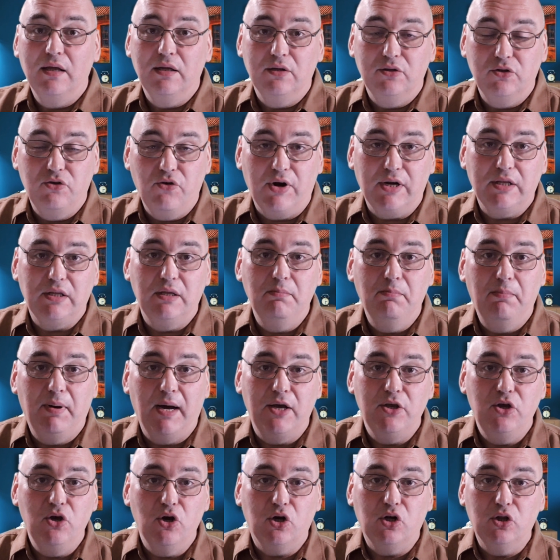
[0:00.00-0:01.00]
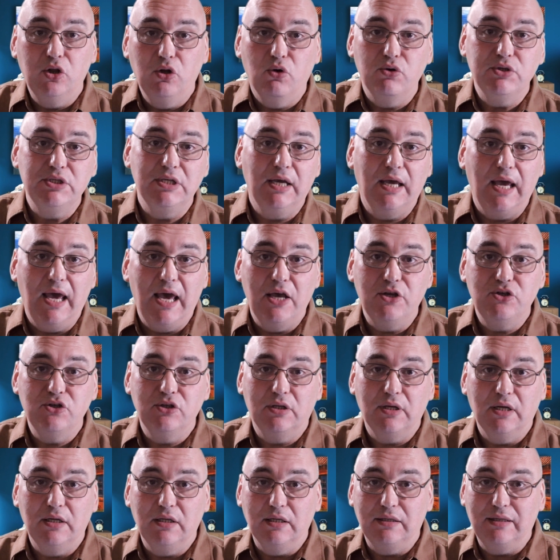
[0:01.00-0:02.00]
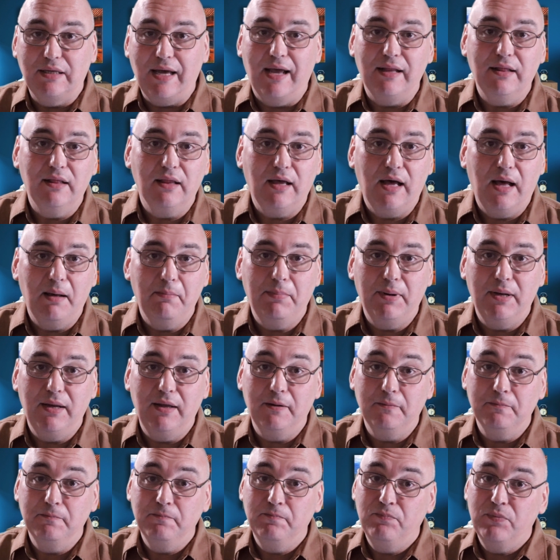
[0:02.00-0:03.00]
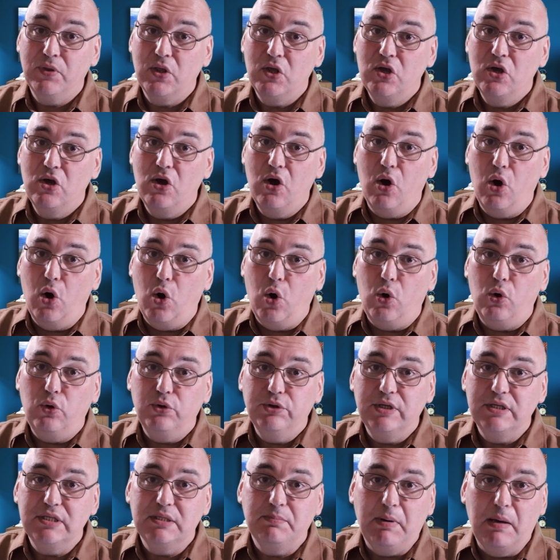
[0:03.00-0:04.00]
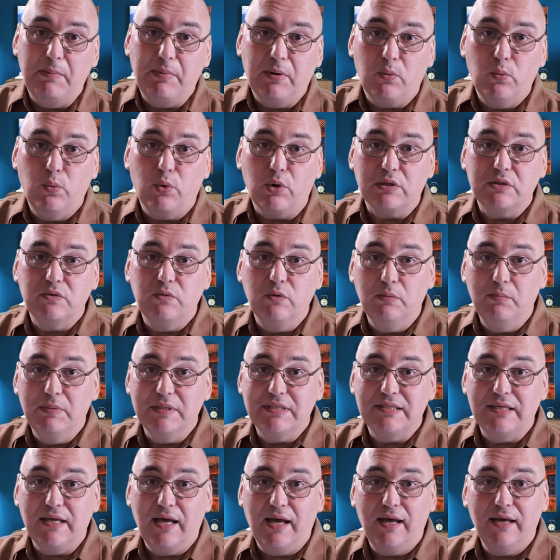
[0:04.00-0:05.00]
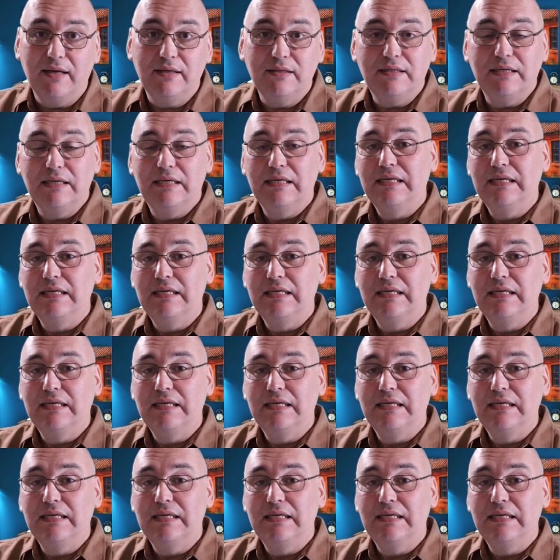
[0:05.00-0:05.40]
directed by your closing agent at the title company. All these paperwork will be signed.